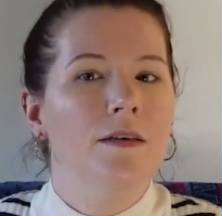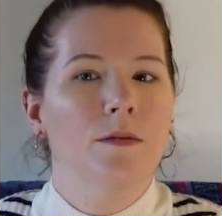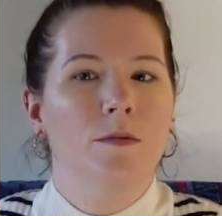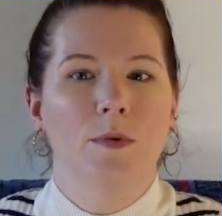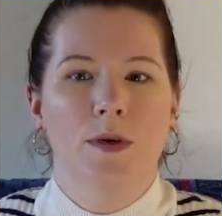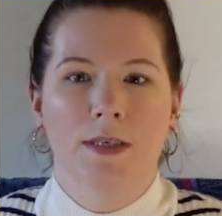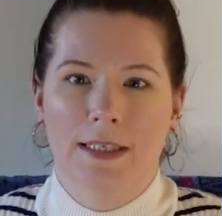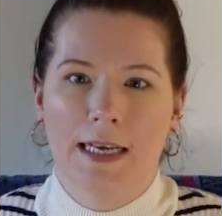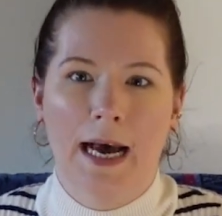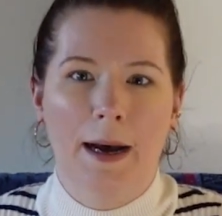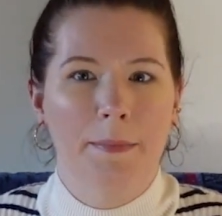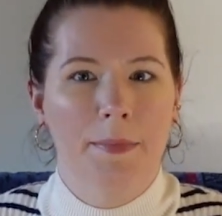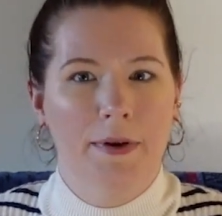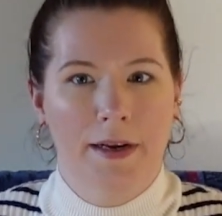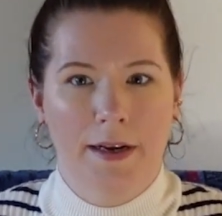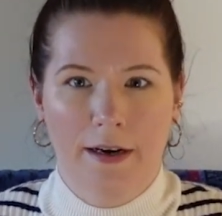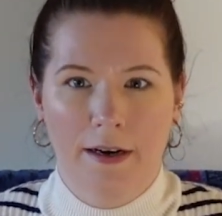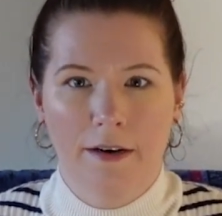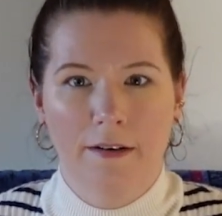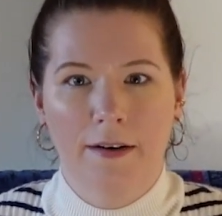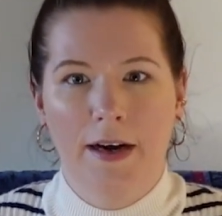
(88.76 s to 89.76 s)
what's
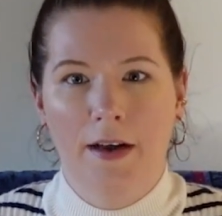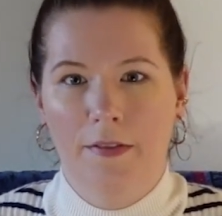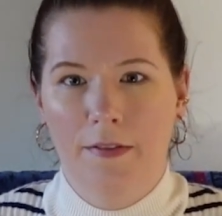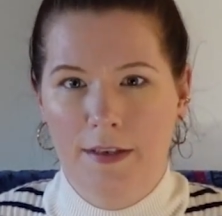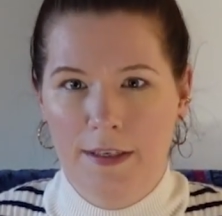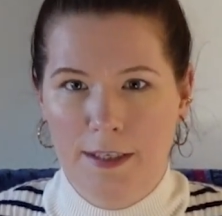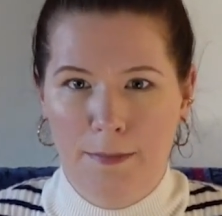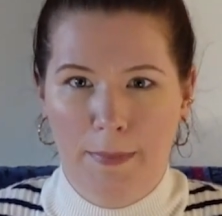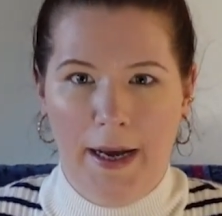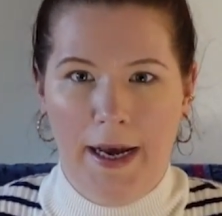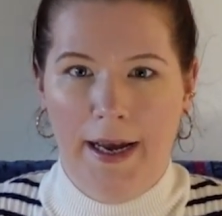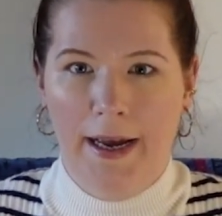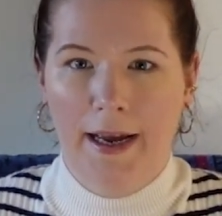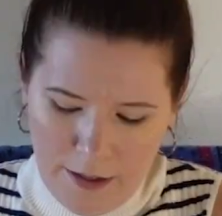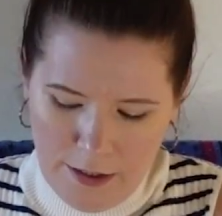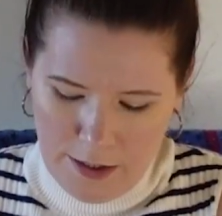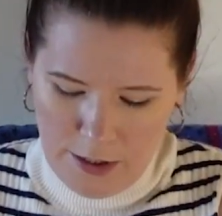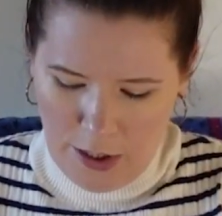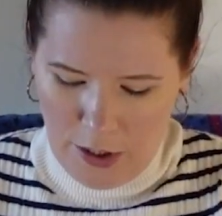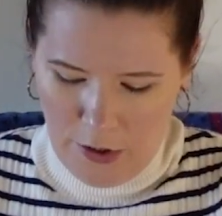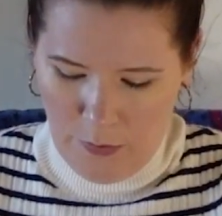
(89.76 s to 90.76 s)
happening around this bag.
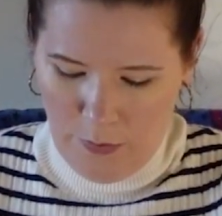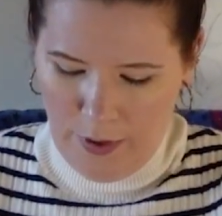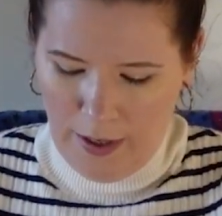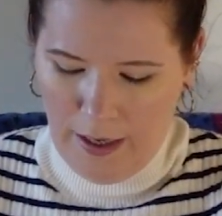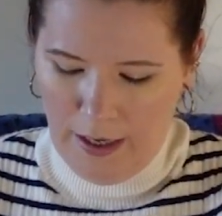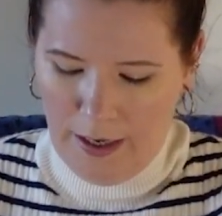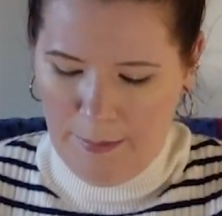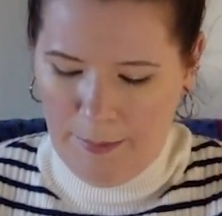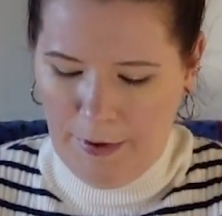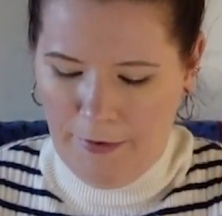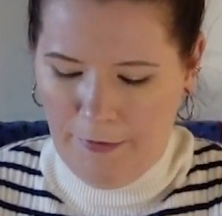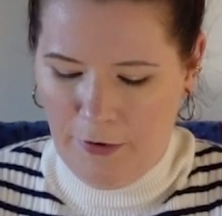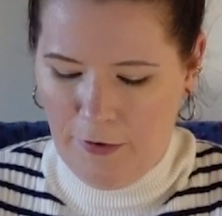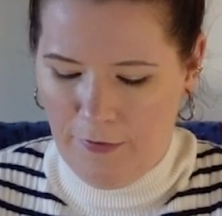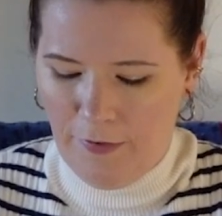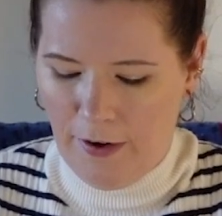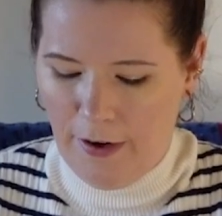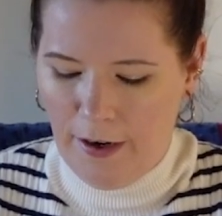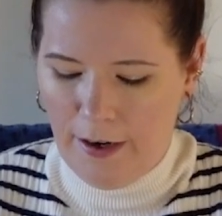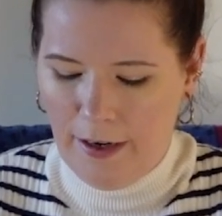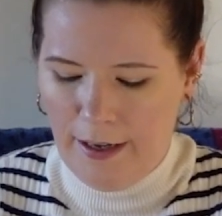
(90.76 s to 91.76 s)
So if you've
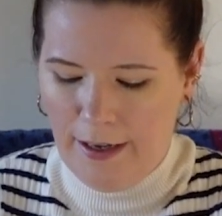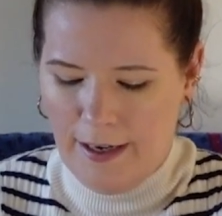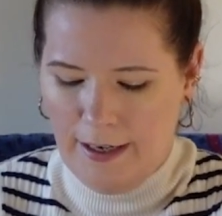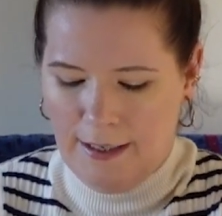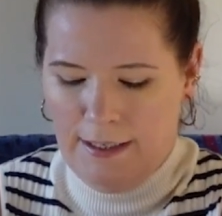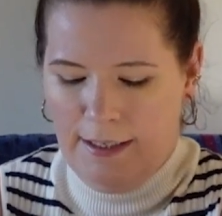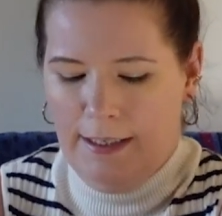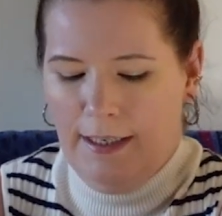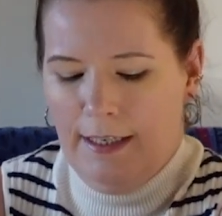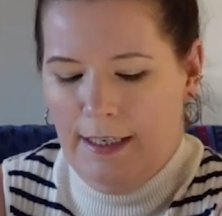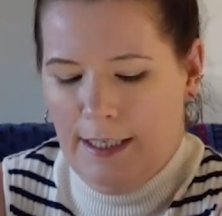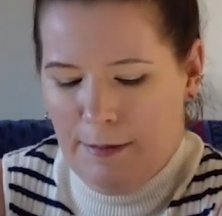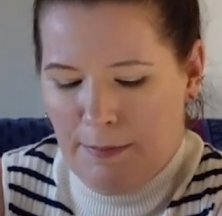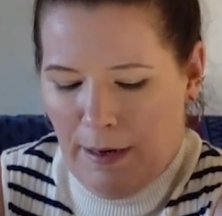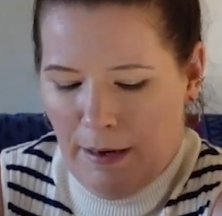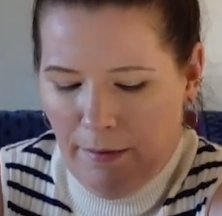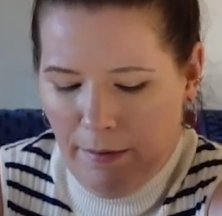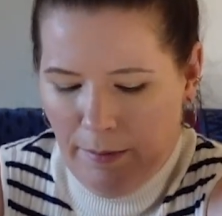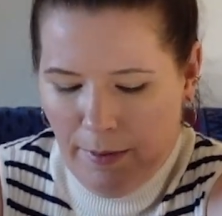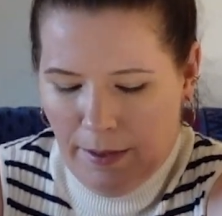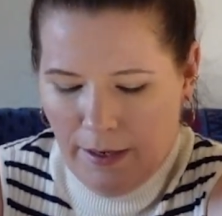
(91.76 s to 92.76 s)
already guessed it, it's
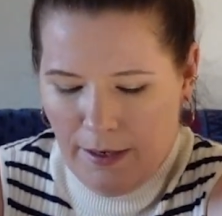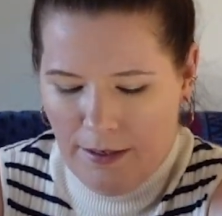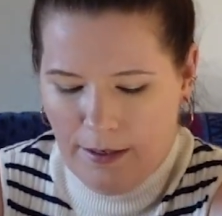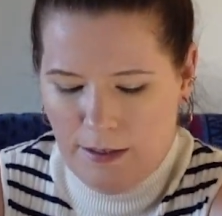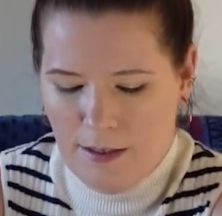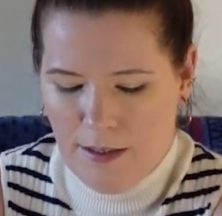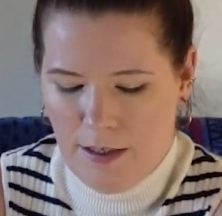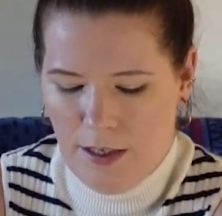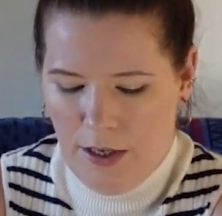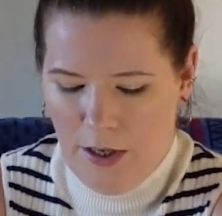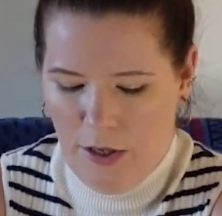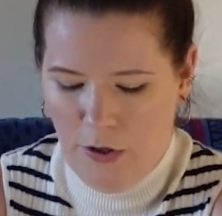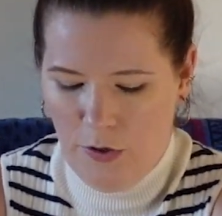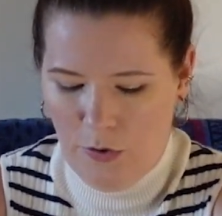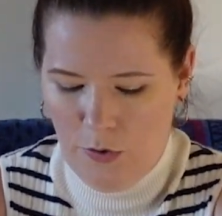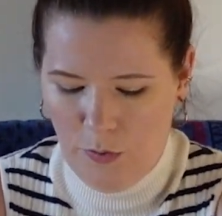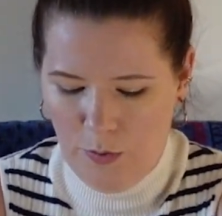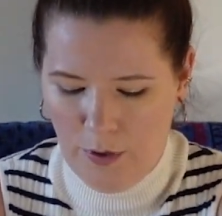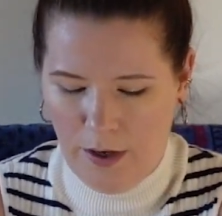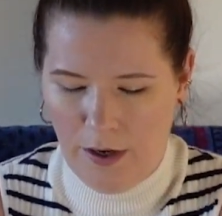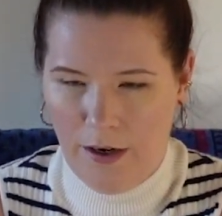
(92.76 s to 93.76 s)
probably because
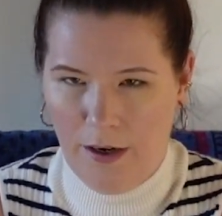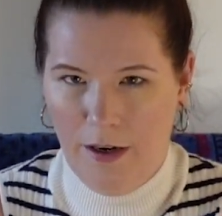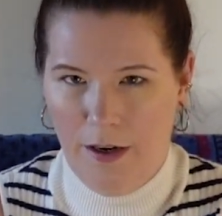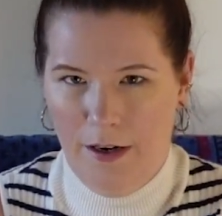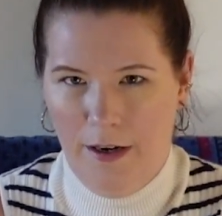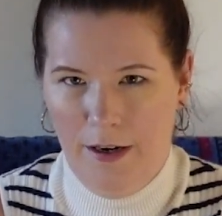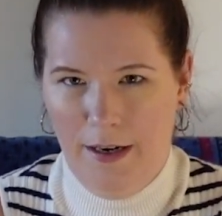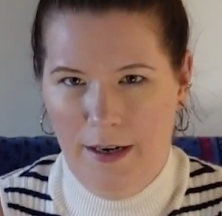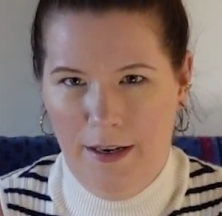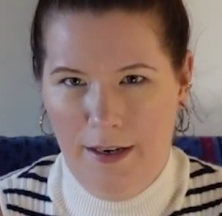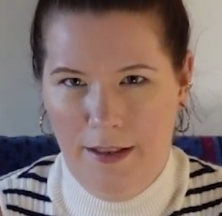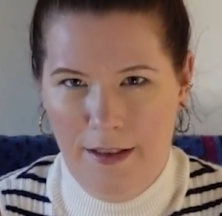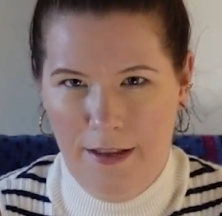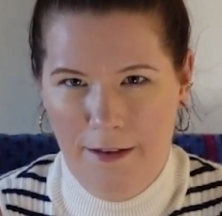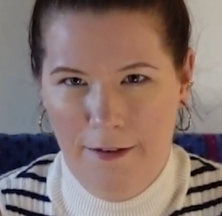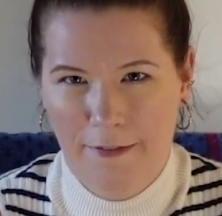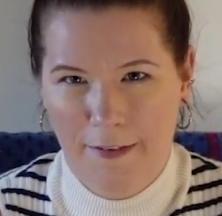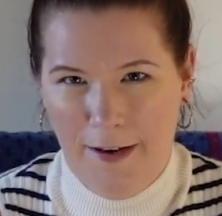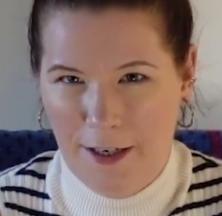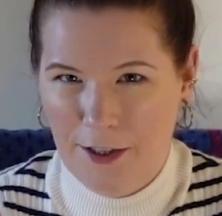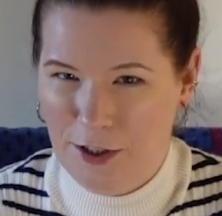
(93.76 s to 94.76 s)
you are in the
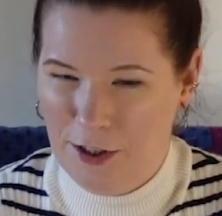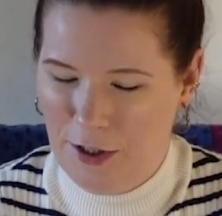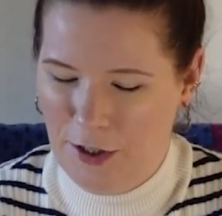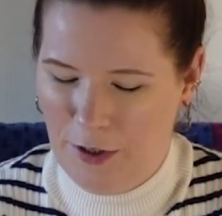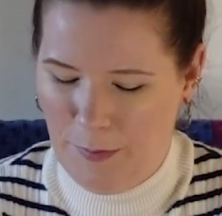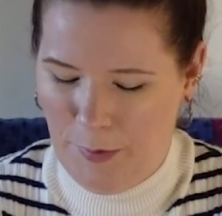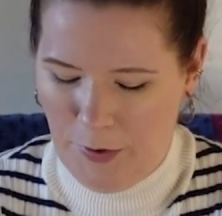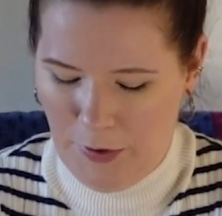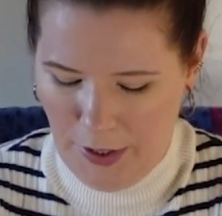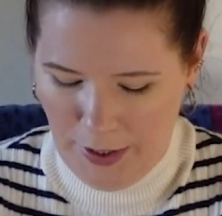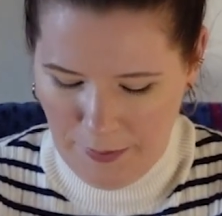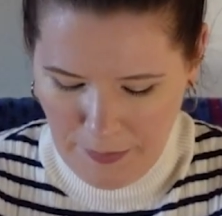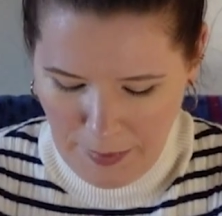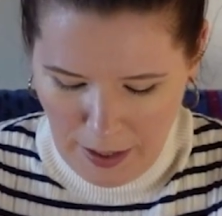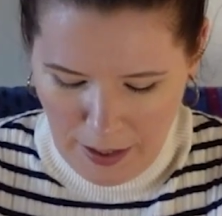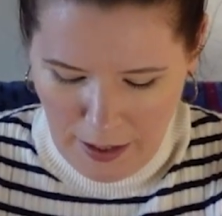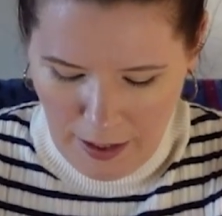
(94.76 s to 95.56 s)
fashion community.